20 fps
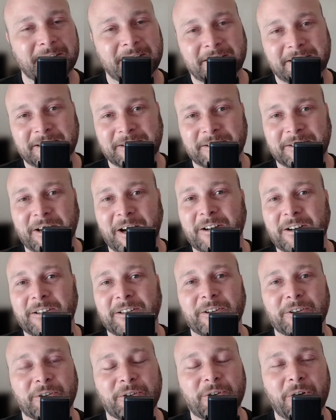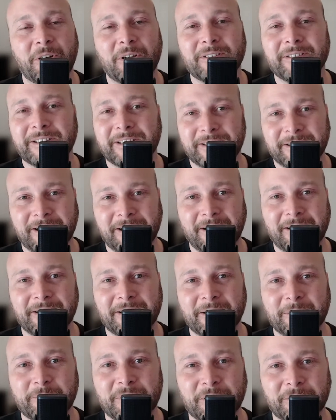It's entirely your call, entirely
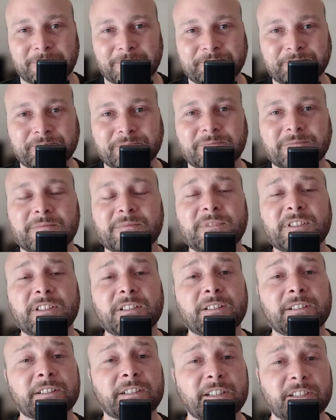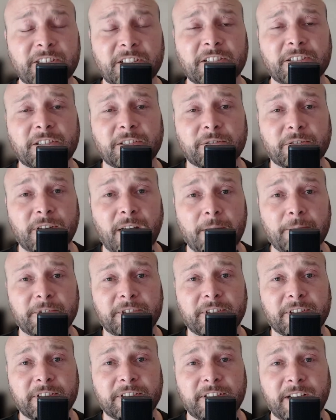up to you. Consider subscribing to
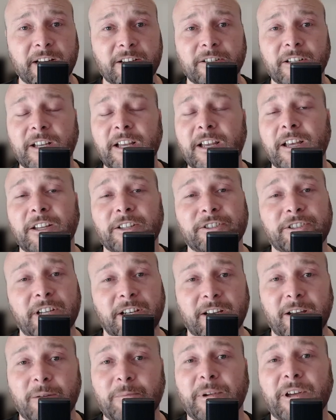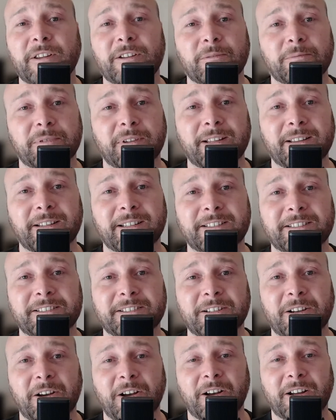the channel. Check out my other playlist
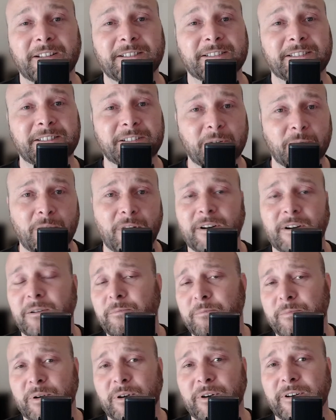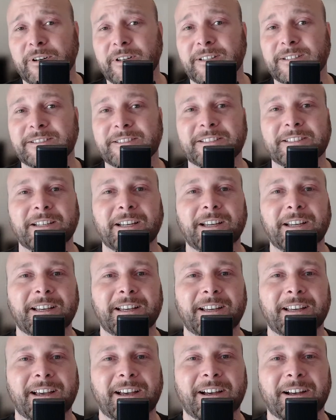on Stillwater, Perkins,
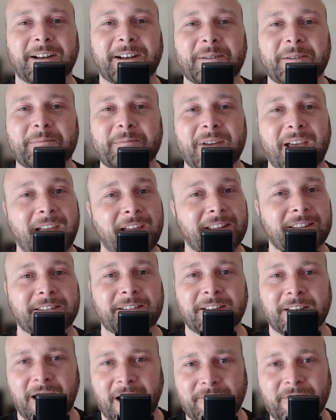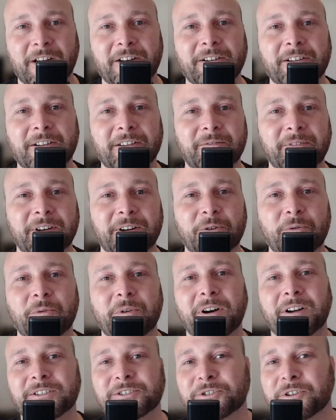and I've got another video
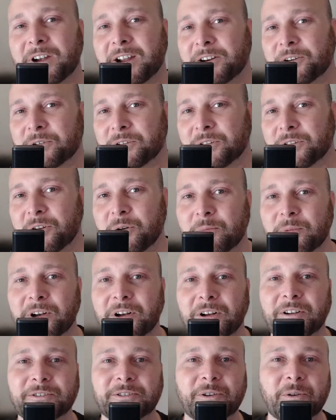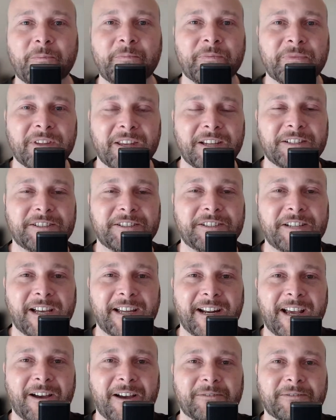on Tryon, Oklahoma. Also, check it
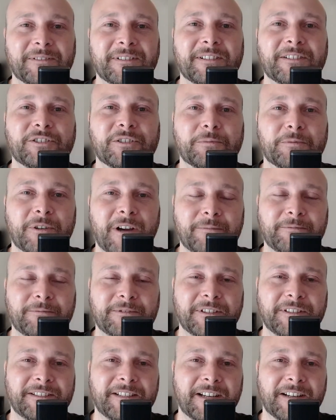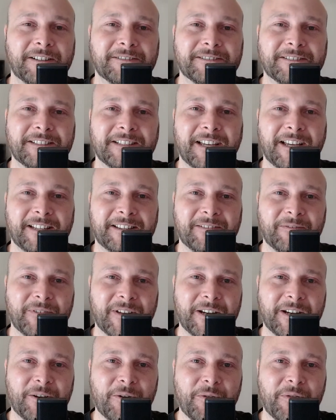out. Subscribe to the channel. Hit the
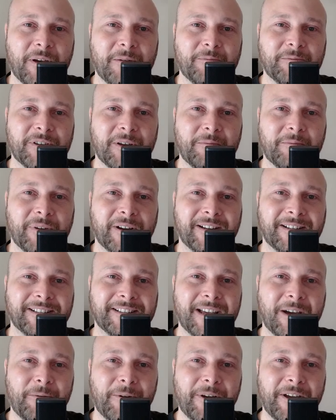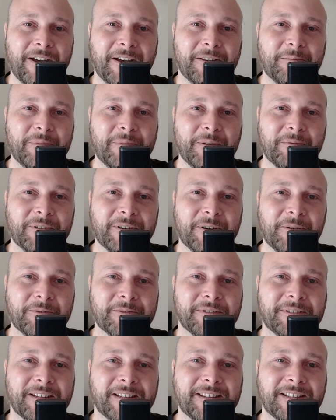video thumbs up button. That way other people know
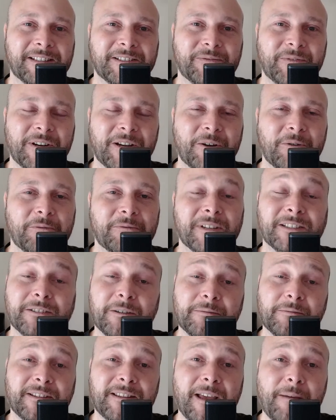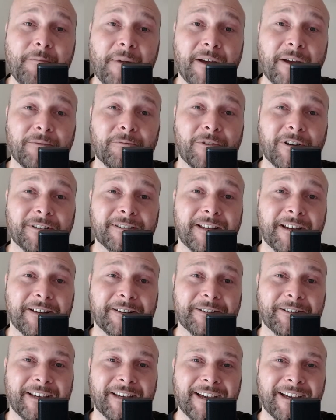that this video is something they might want to take a
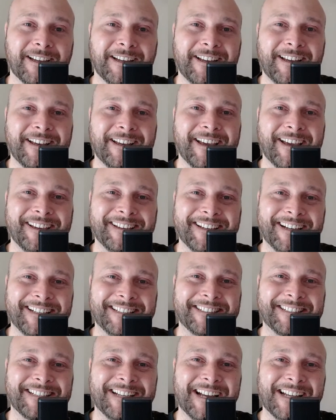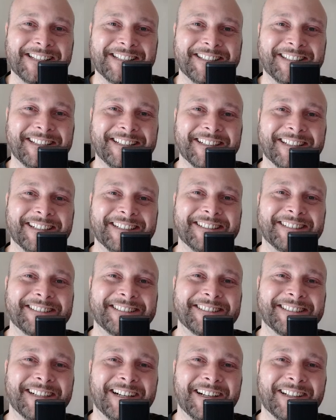look at. And guys, I'll see you
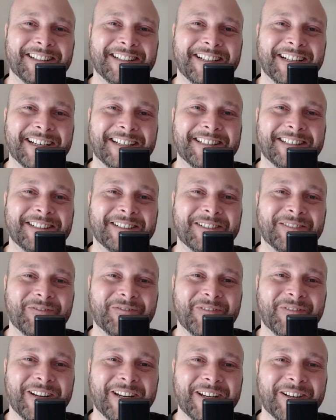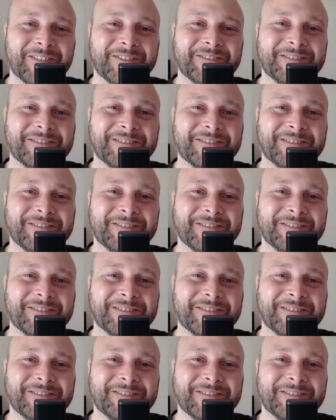on the next video.